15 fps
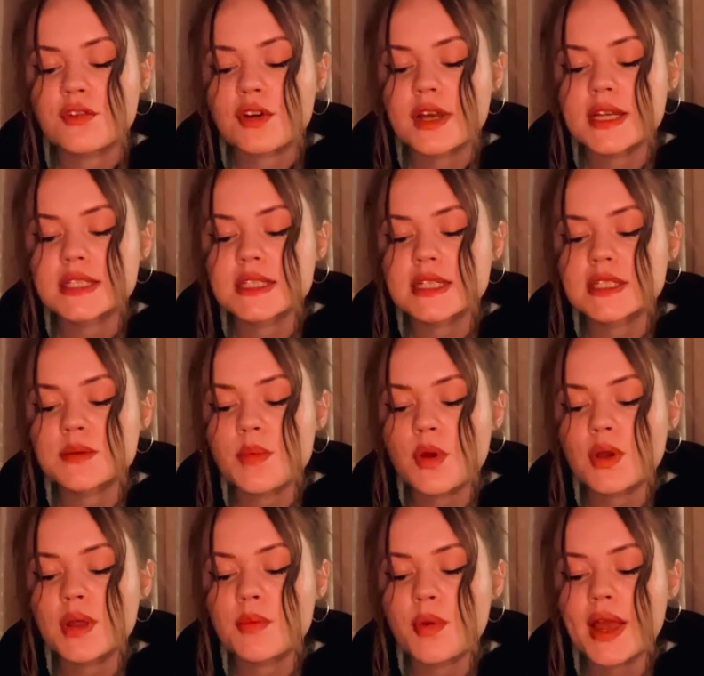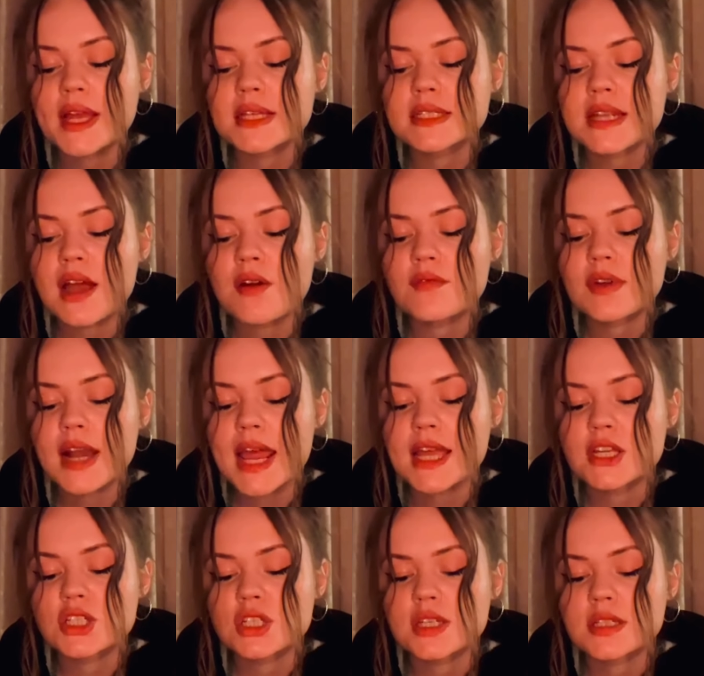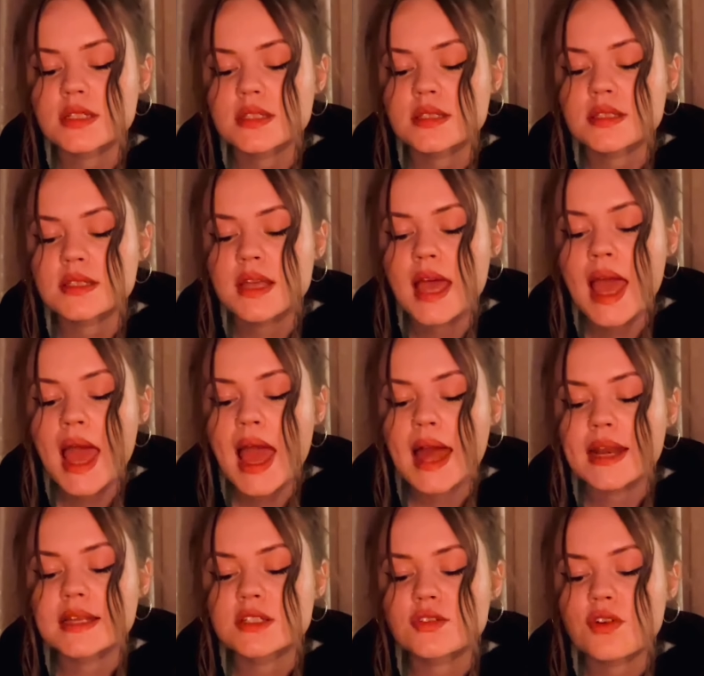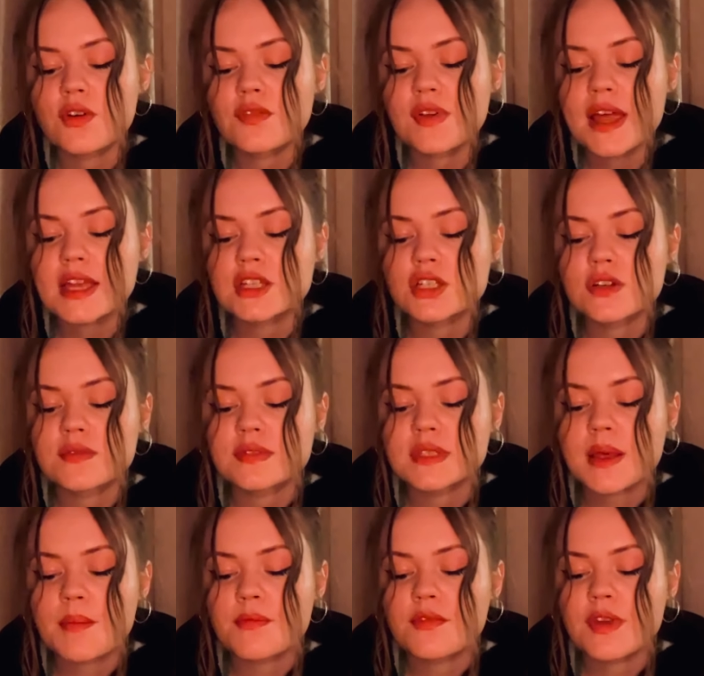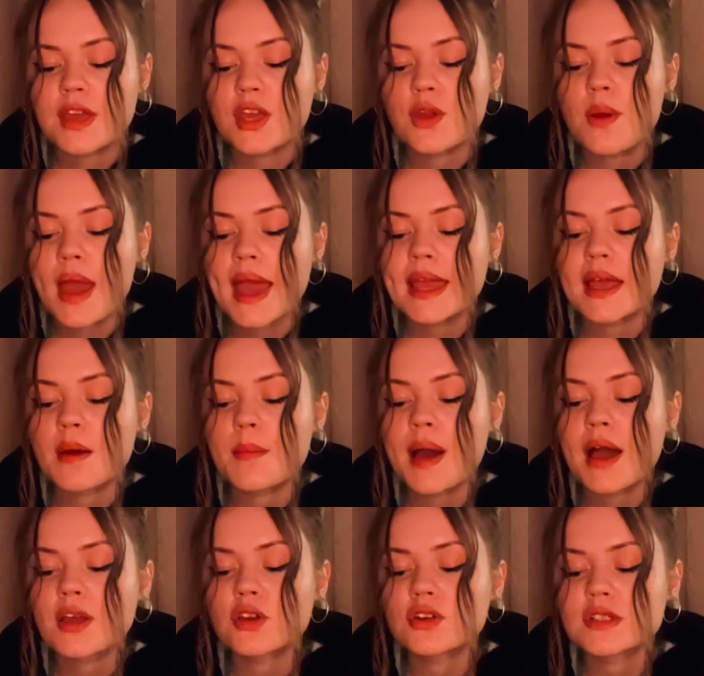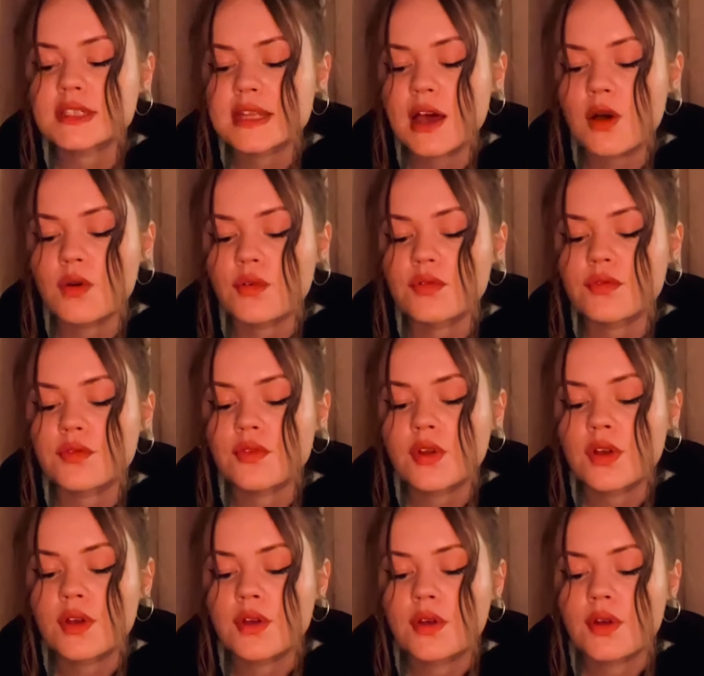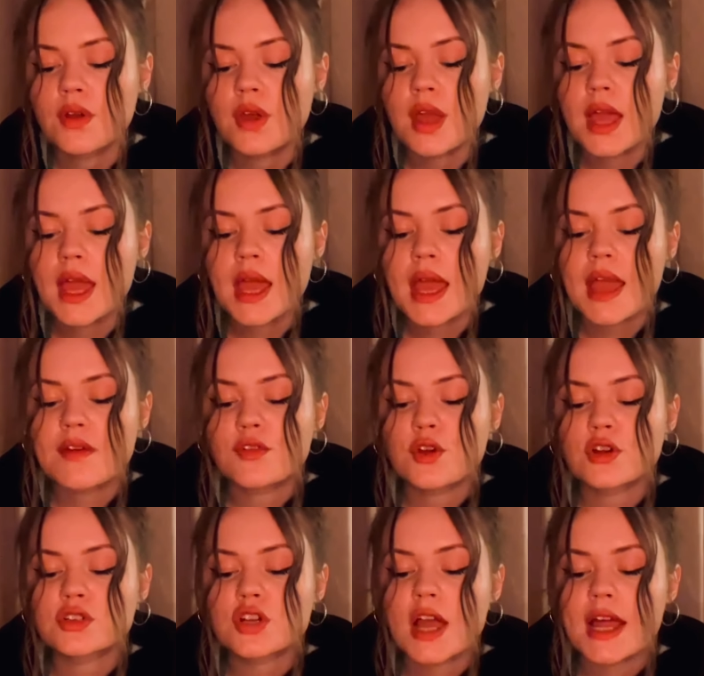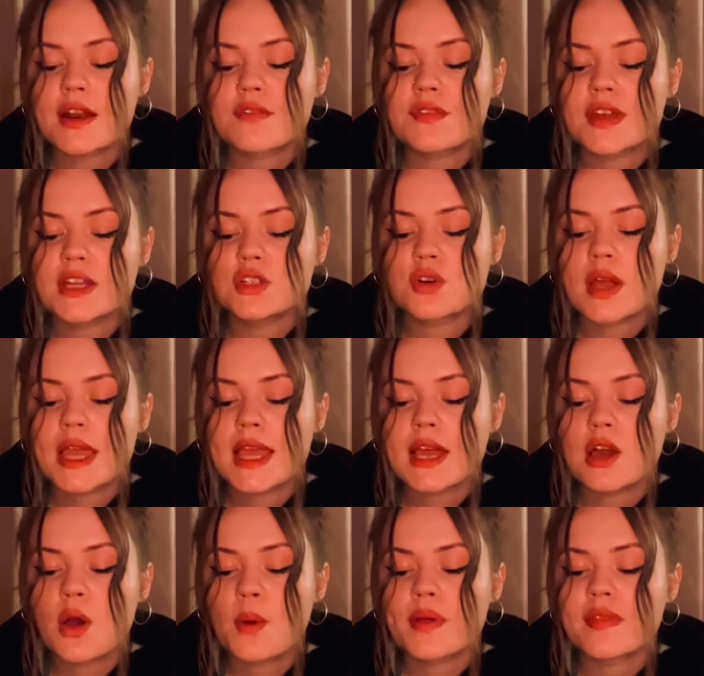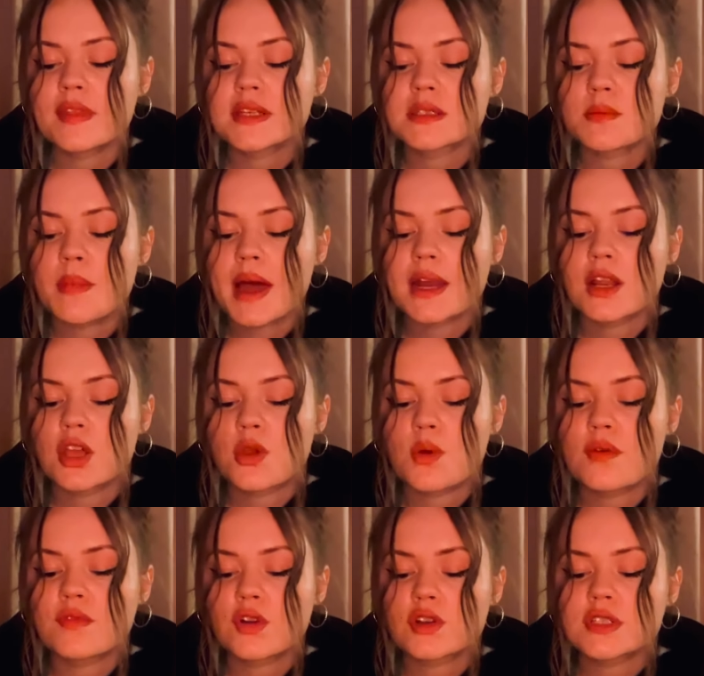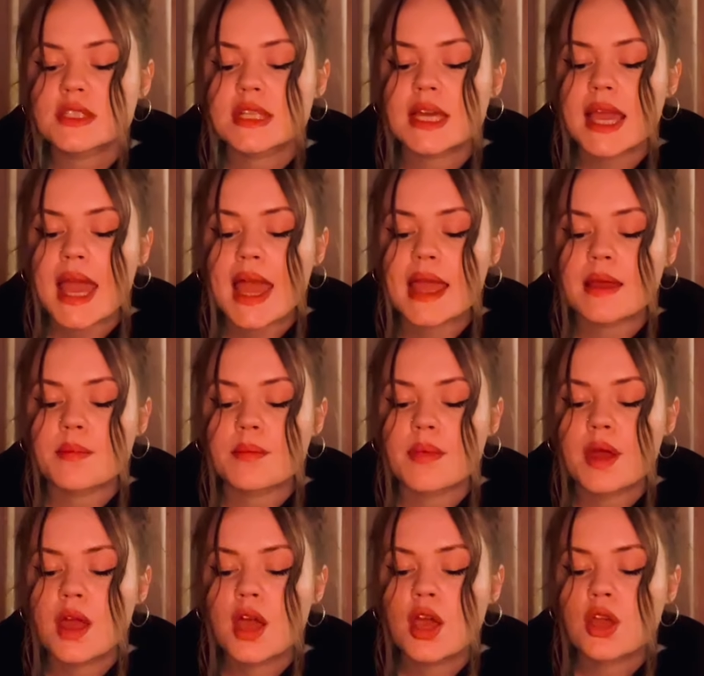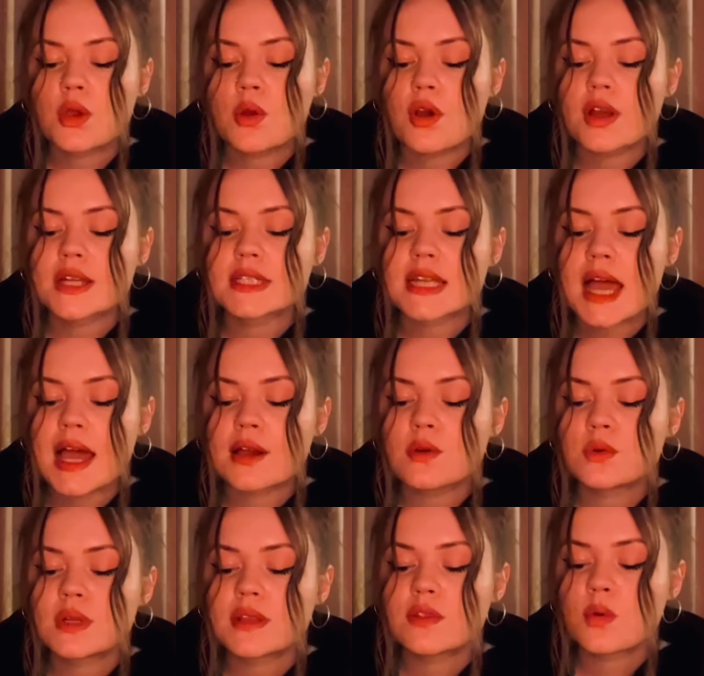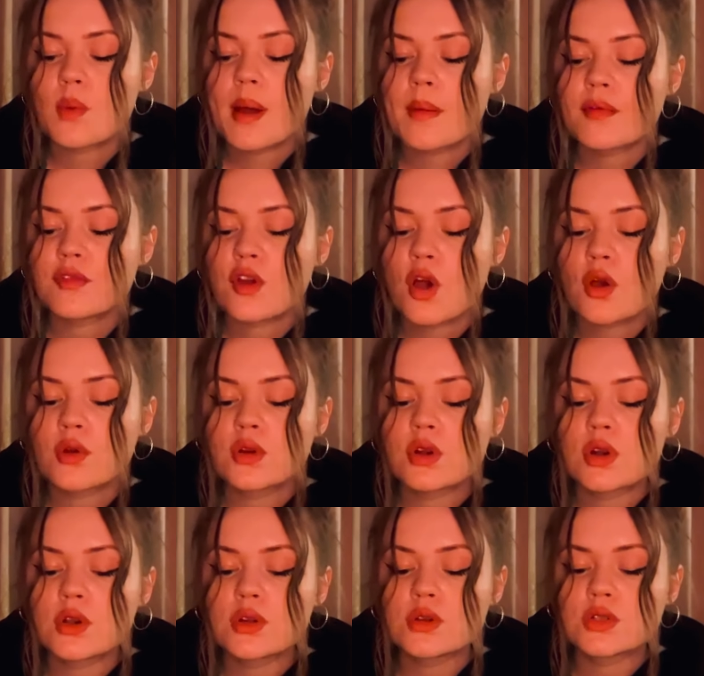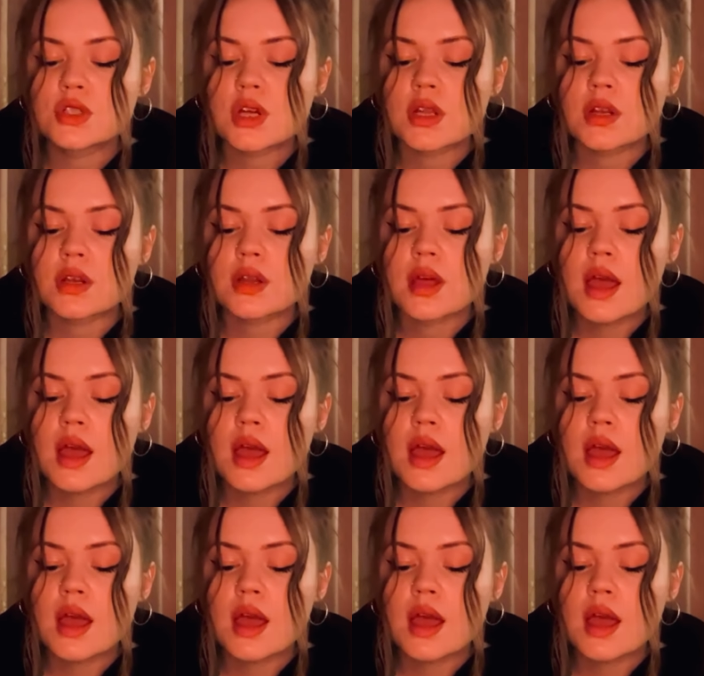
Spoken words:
criticism only breaks down relations and is a reflection of something you hate about yourself. If you are trying to feed your ego in this manner, you have lost the game. You are entangled in the web of your own illusion